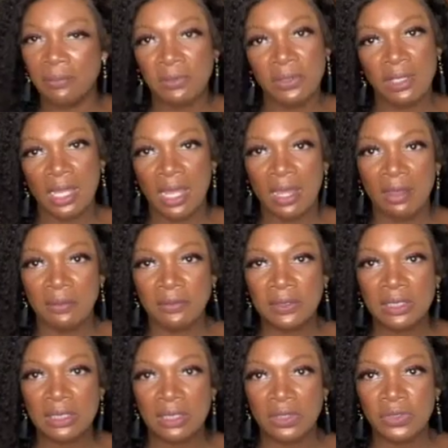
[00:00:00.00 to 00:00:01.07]
gonna have
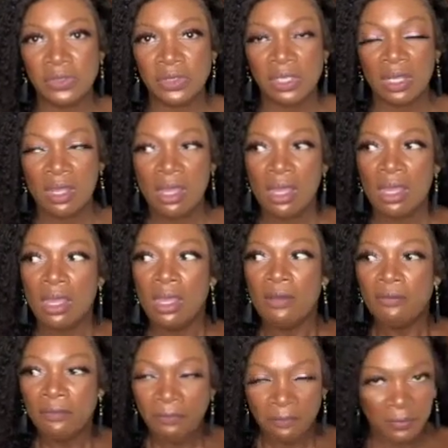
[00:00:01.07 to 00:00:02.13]
such
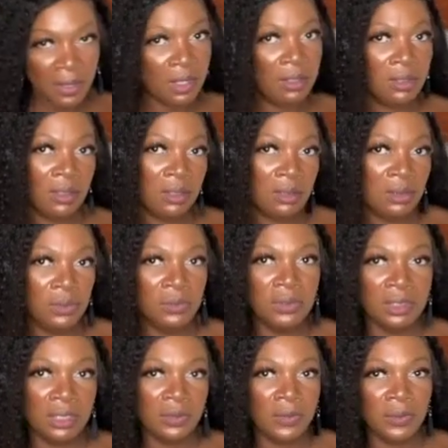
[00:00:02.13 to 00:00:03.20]
fun
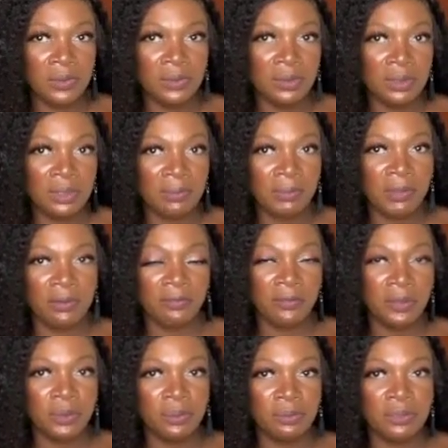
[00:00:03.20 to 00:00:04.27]
using those
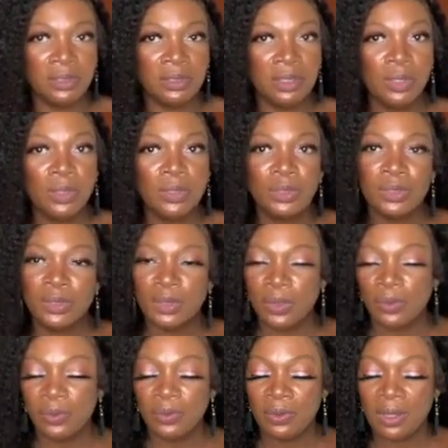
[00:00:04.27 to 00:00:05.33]
perfumes.
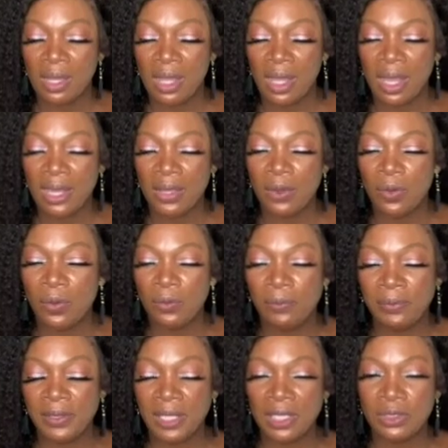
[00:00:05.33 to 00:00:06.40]
So I hope
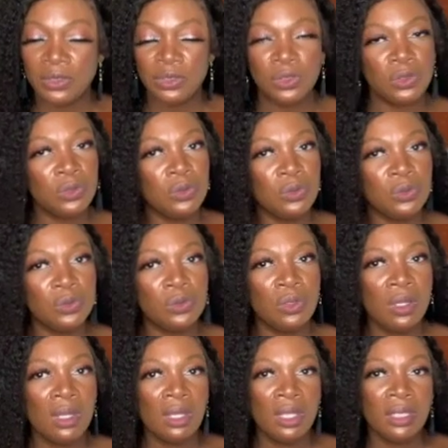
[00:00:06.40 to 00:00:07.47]
that you
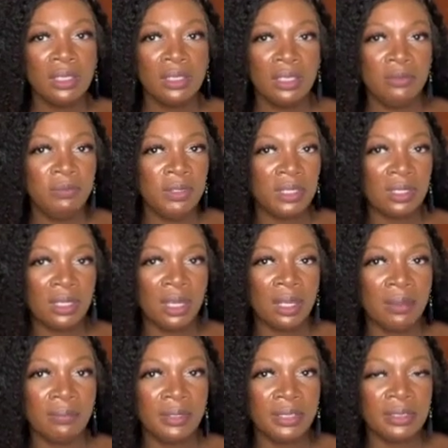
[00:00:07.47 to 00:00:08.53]
leave me a
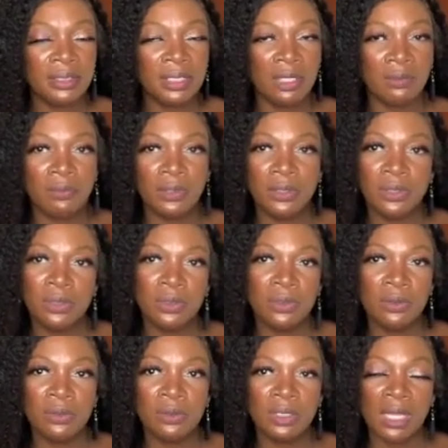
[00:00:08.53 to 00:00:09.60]
comment down
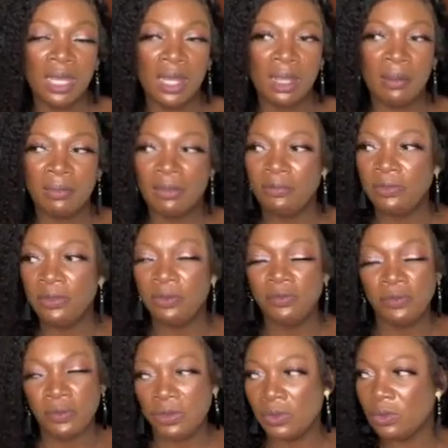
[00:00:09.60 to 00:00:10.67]
below if you've
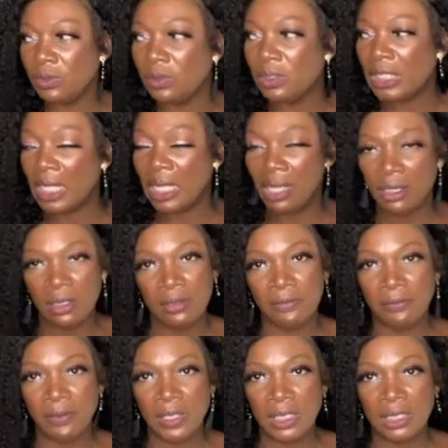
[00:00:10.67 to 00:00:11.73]
used any of
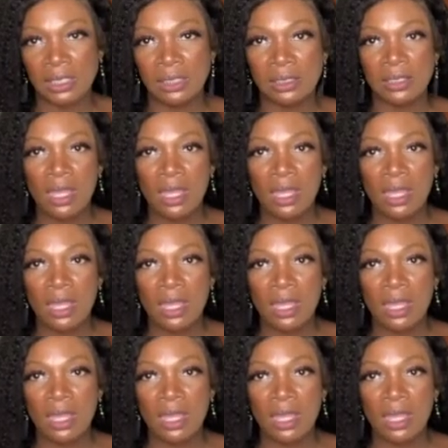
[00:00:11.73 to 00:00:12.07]
these.